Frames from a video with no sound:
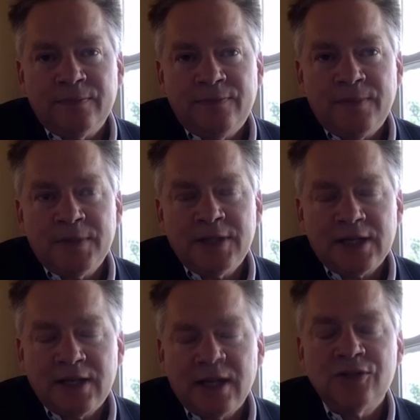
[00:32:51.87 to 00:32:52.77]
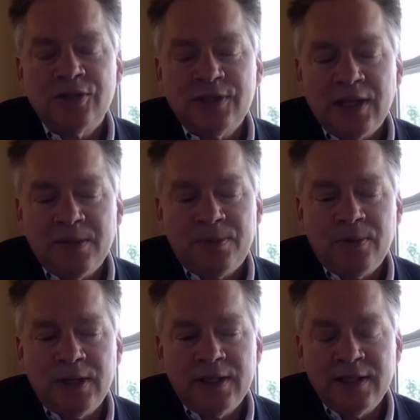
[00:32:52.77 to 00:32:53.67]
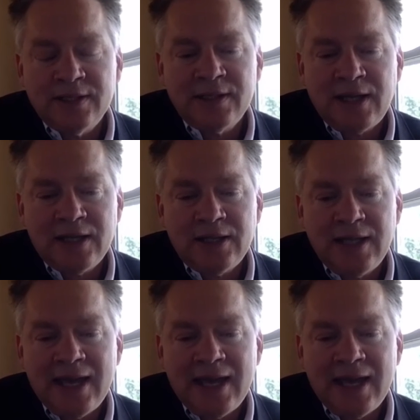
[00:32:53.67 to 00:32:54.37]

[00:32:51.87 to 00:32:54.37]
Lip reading: from a technology standpoint, is that the